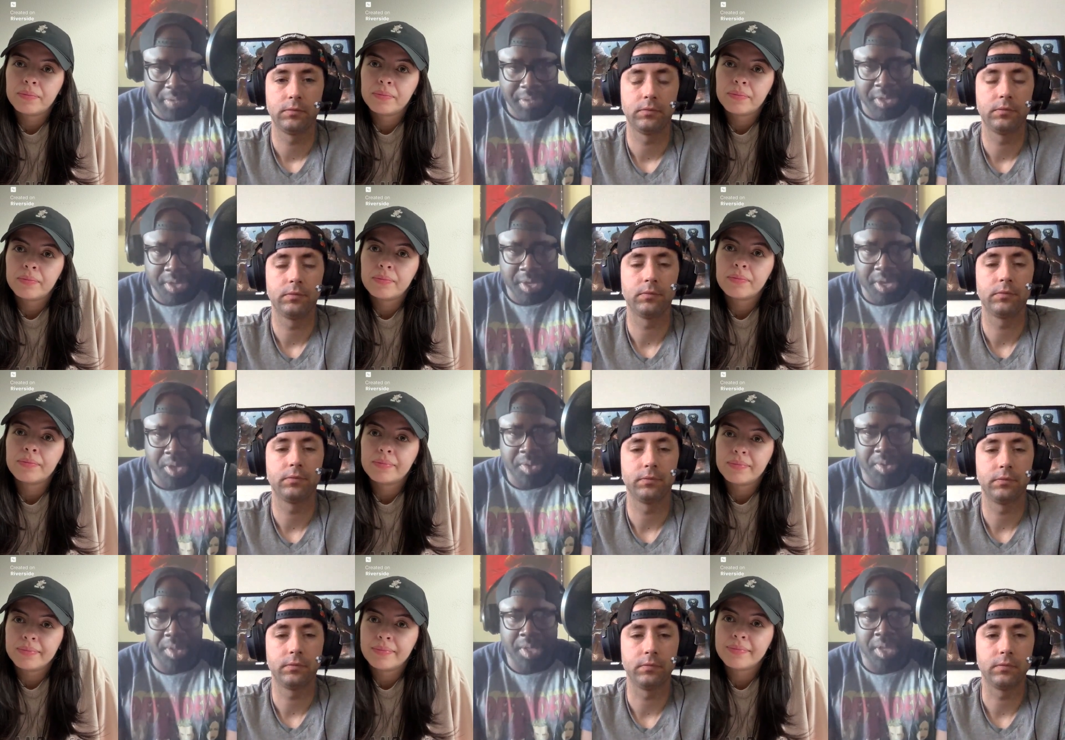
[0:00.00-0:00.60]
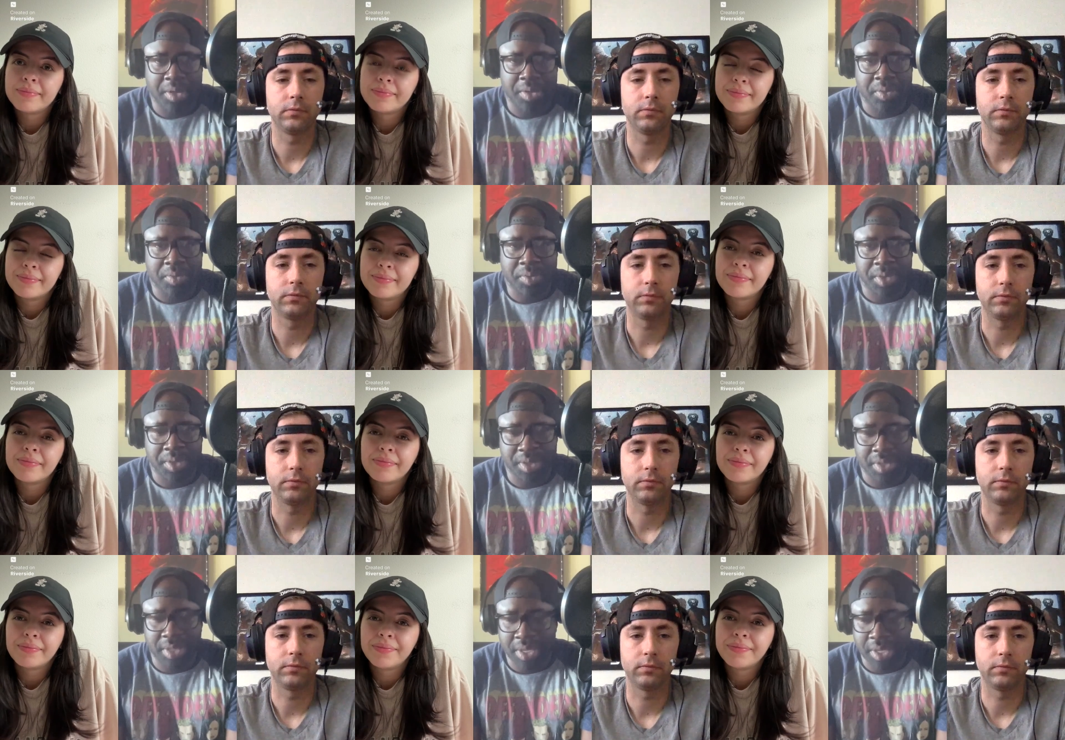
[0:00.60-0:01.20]
Speaker 1: You know, like
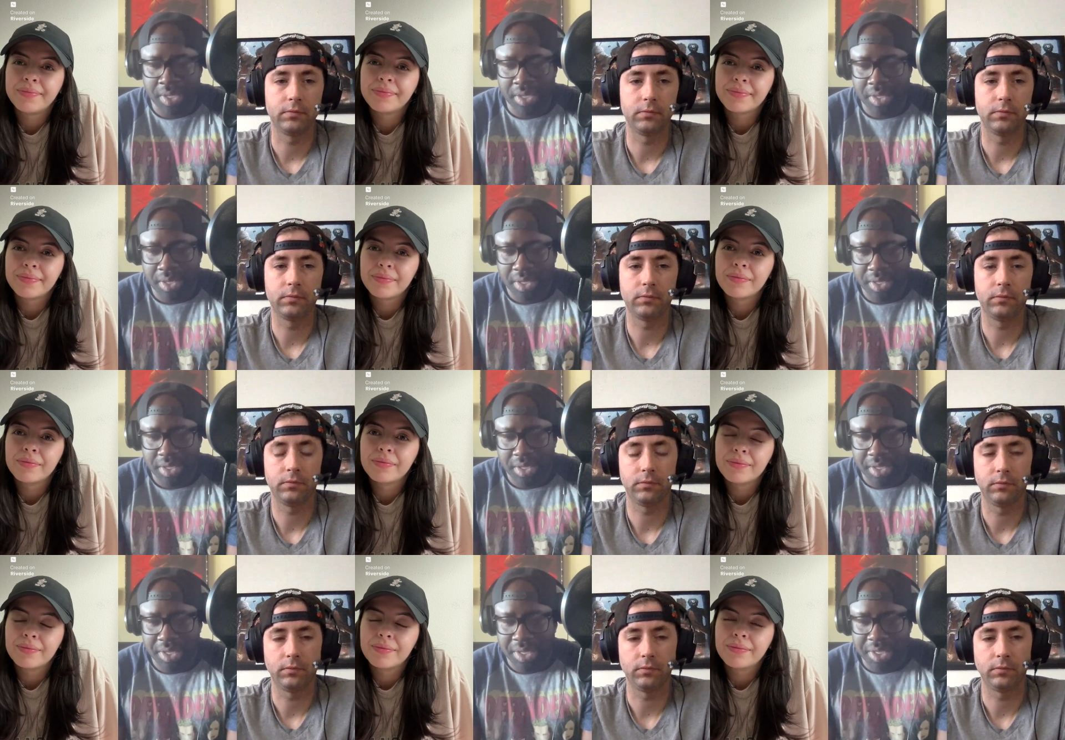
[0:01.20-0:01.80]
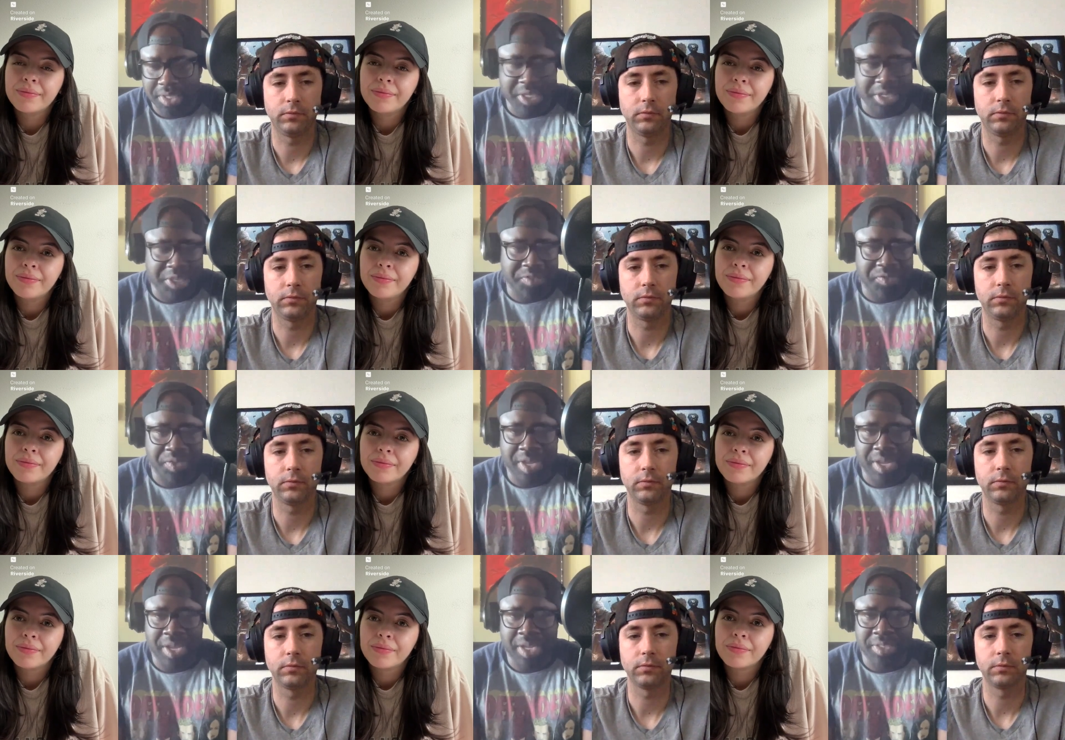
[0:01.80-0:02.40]
with like Six
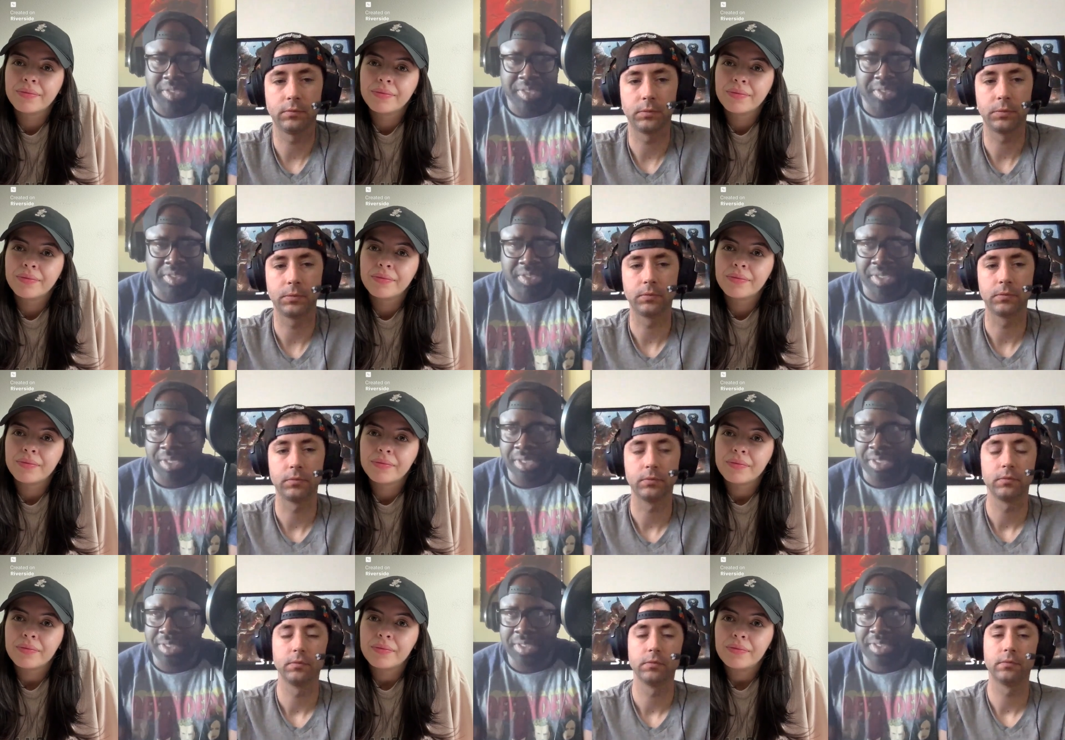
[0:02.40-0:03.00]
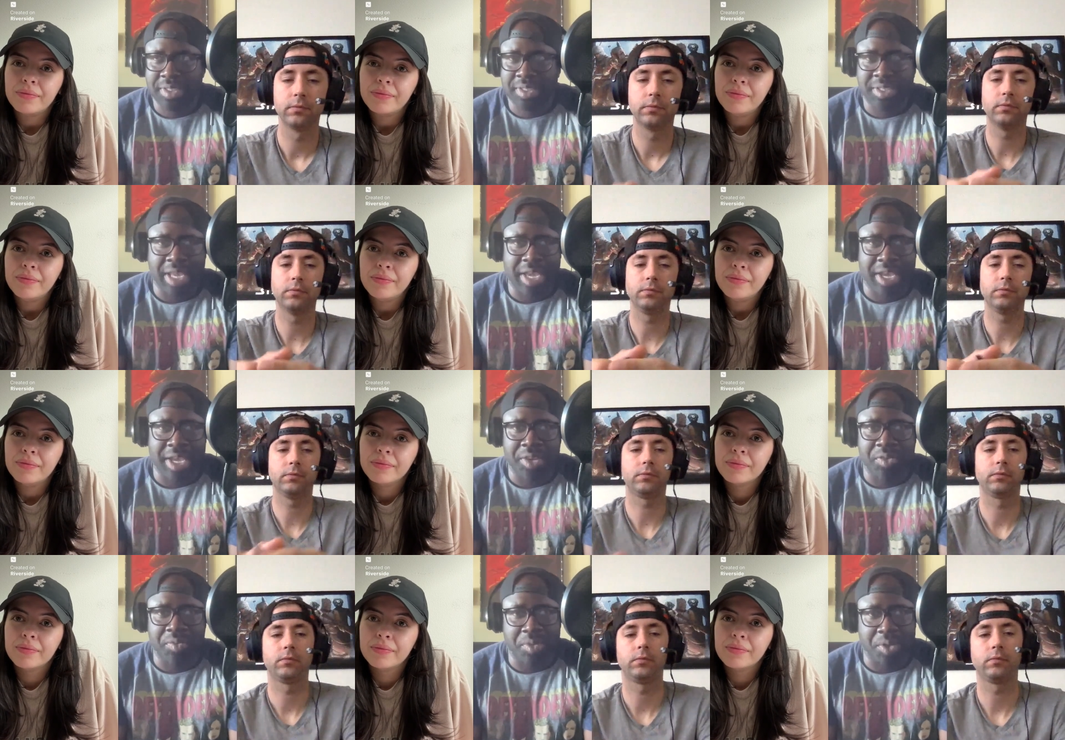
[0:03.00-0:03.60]
Flags, it's the
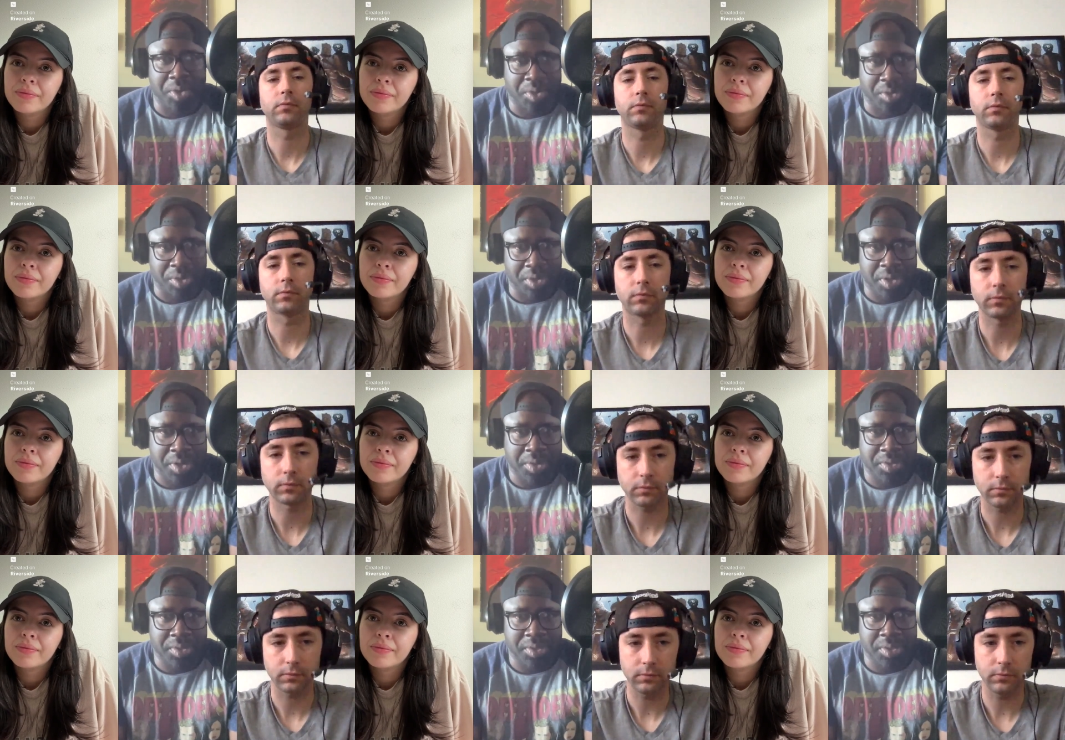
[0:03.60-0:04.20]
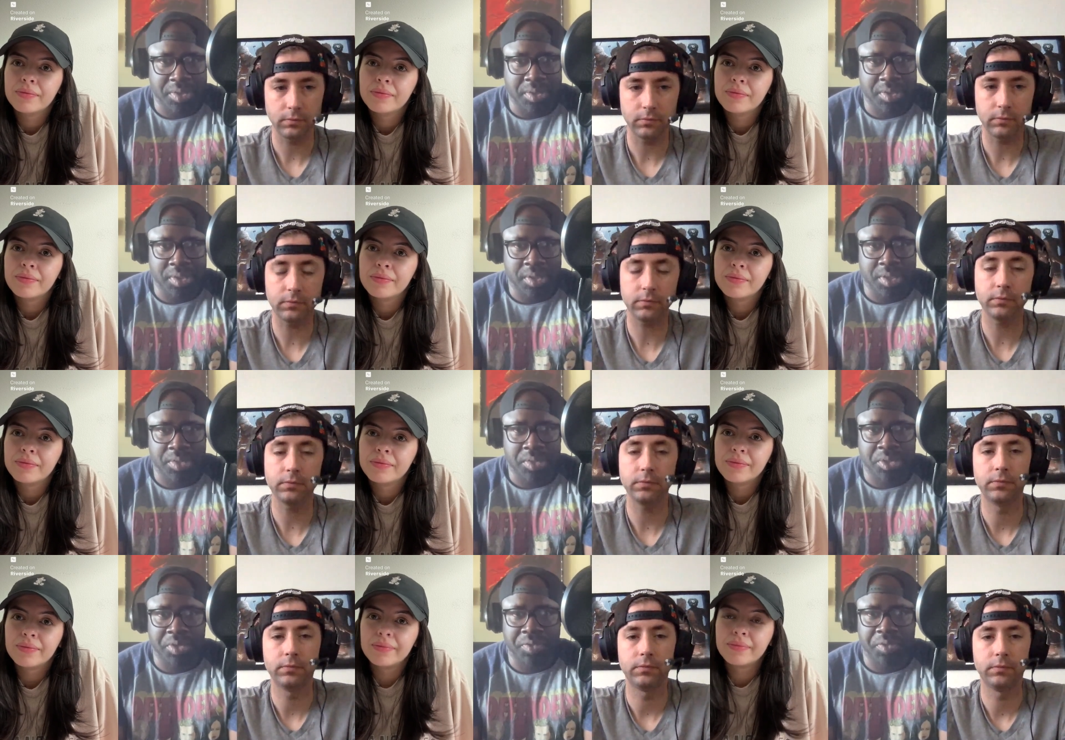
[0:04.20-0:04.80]
insane roller coasters. You know,
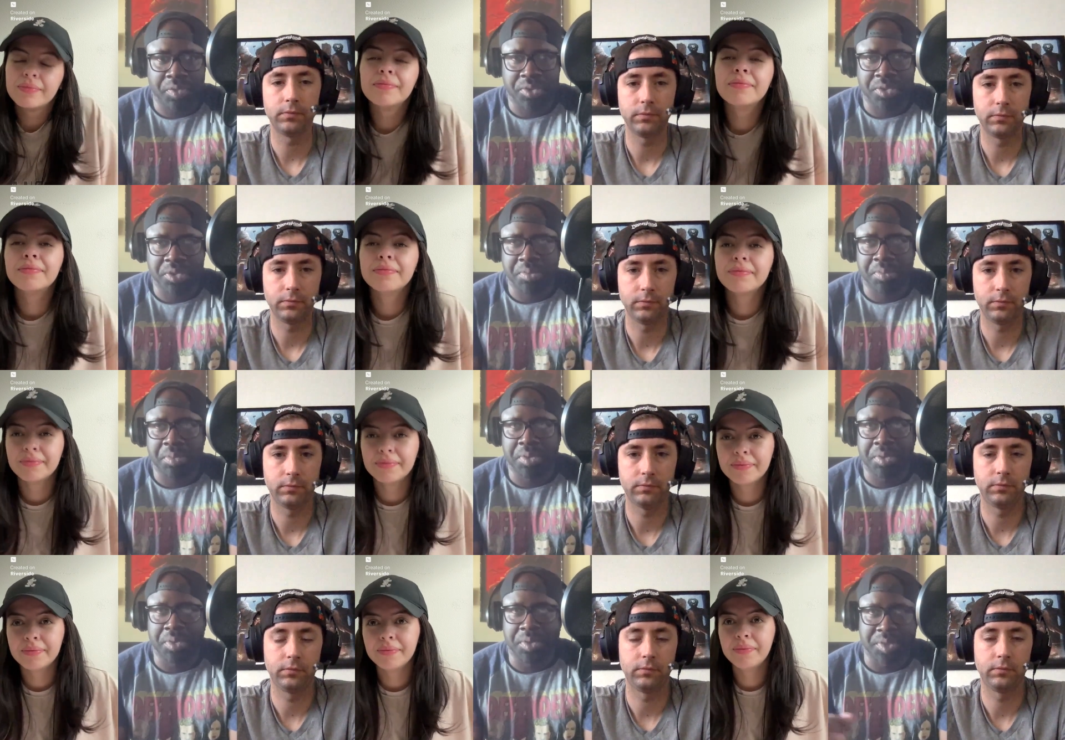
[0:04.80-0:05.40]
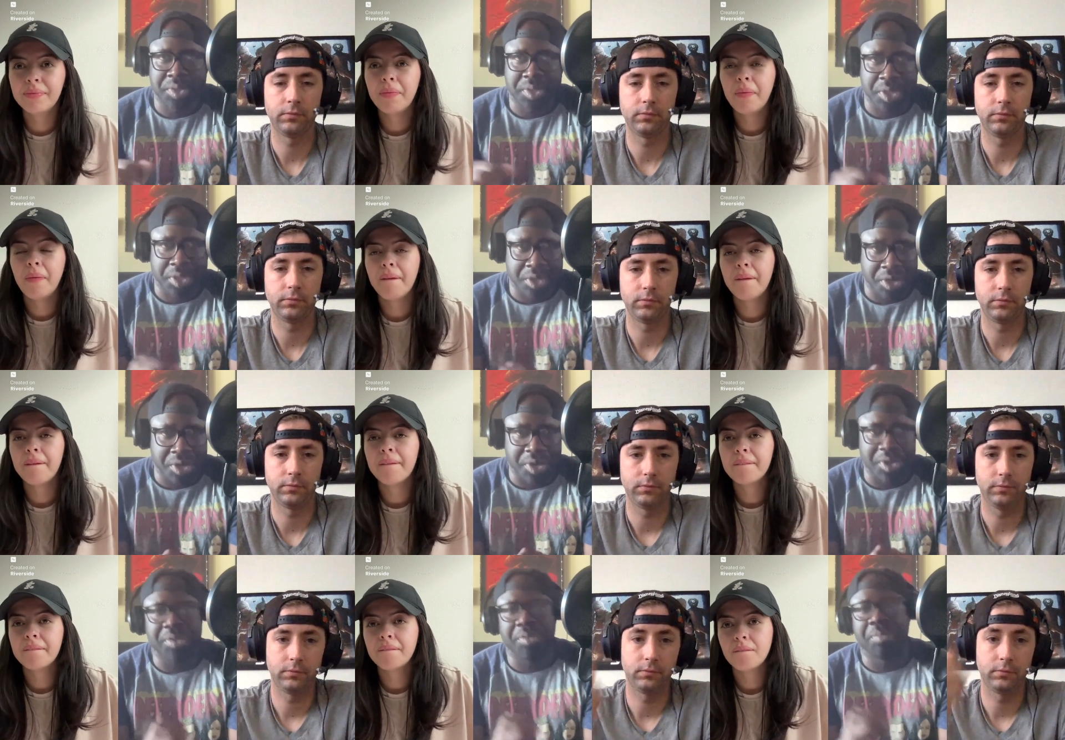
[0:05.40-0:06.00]
Universal mm-hmm. pulls the
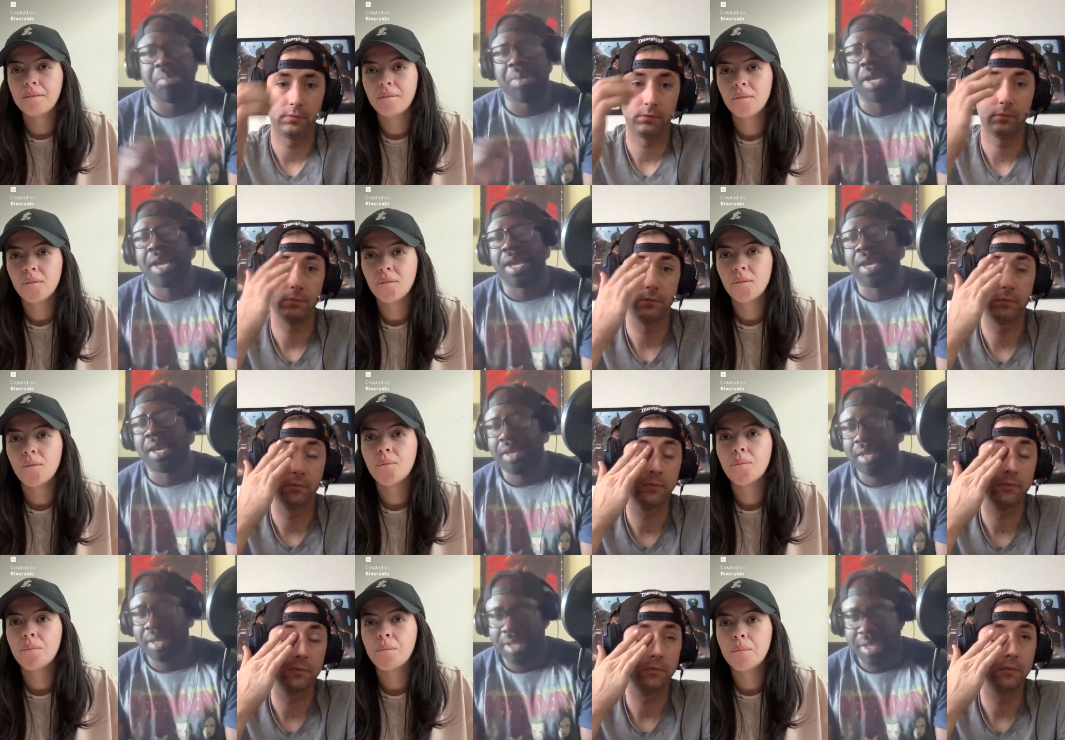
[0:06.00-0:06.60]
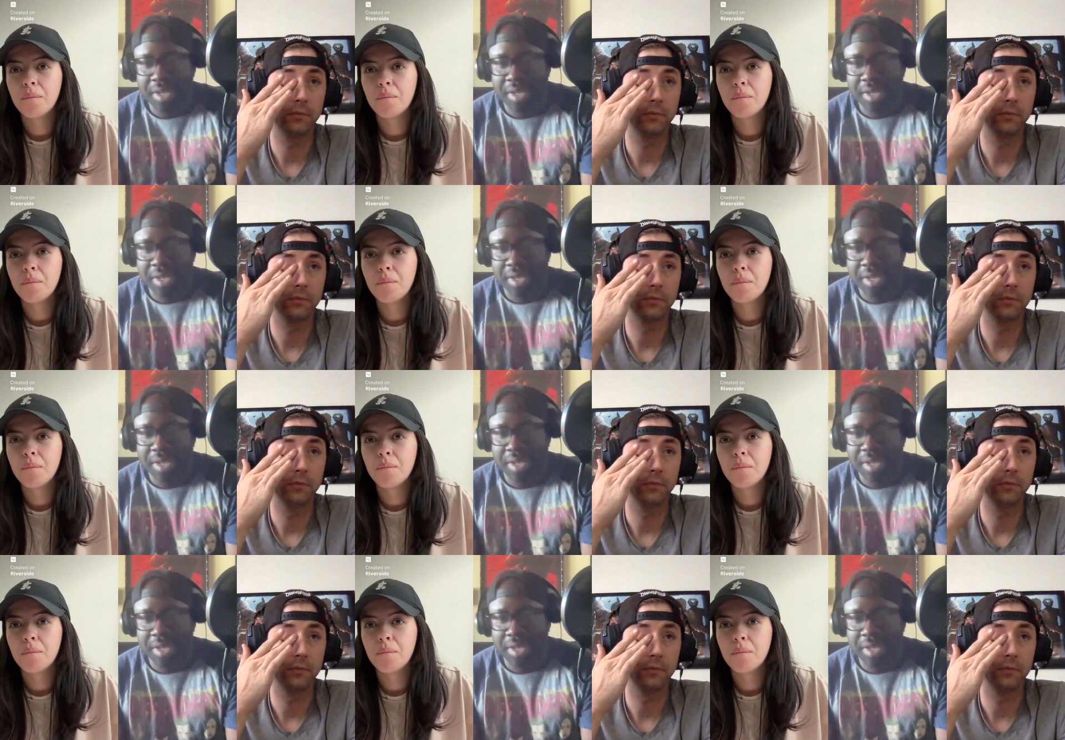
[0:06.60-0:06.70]
curtain back